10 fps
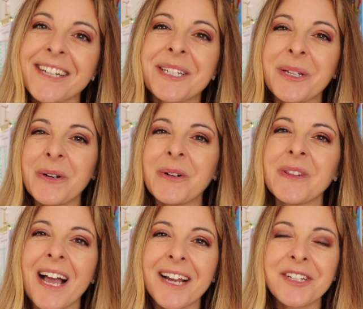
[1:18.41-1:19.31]
So
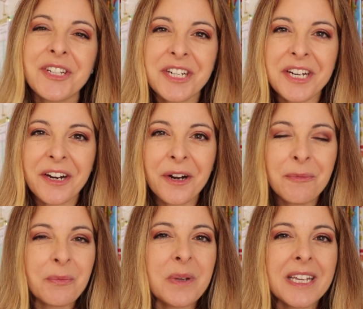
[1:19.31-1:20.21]
last
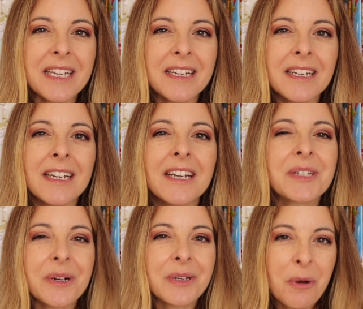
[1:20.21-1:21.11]
year, we
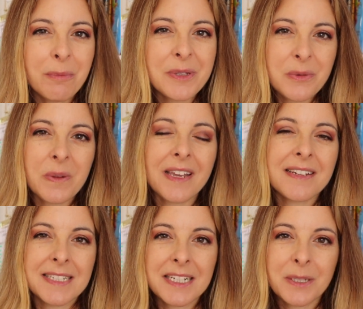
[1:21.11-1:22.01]
started homeschooling
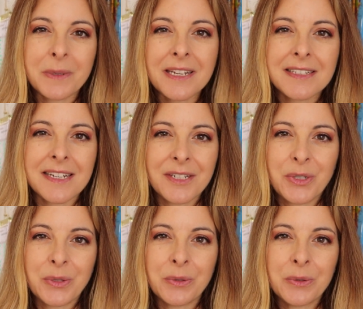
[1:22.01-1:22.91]
6 weeks
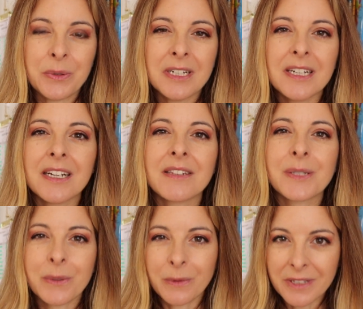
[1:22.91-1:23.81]
into the
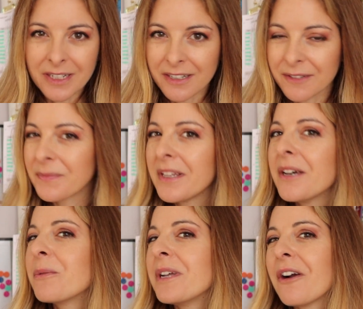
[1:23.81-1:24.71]
school year.
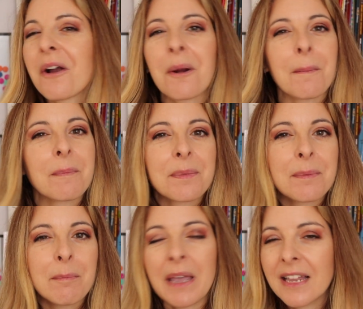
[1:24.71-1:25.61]
We are
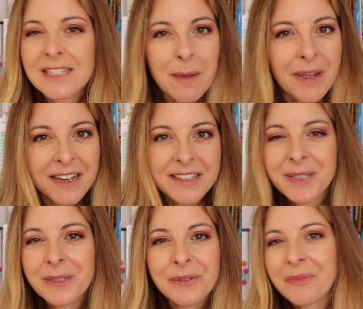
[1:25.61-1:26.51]

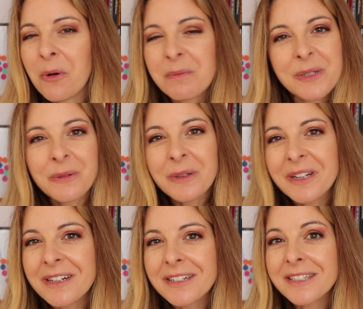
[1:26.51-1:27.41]
pandemics
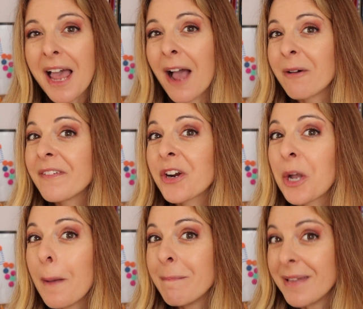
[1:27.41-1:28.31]
homeschoolers, however
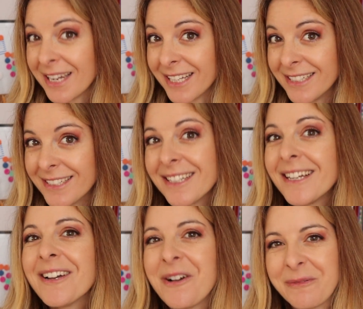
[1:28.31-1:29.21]
committed
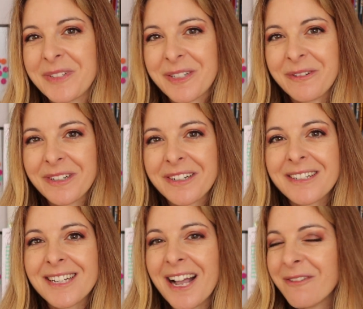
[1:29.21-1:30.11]

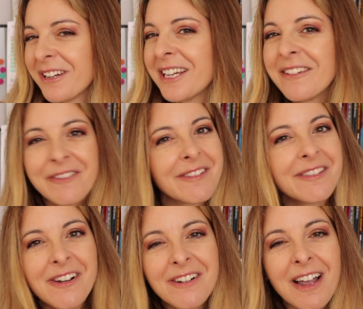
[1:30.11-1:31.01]
homeschoolers. Now we're in it for the
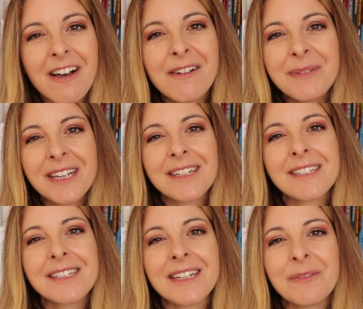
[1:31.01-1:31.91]
long haul
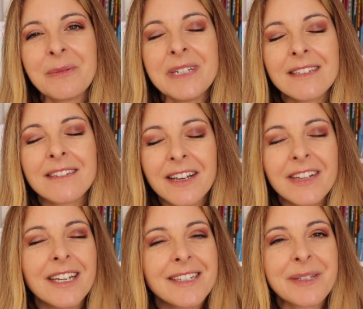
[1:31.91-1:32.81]
because we love
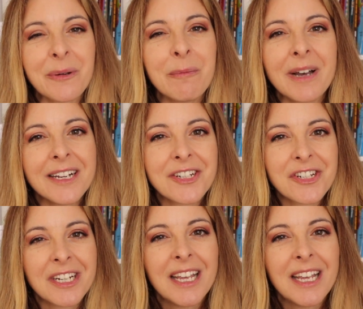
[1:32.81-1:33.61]
it so much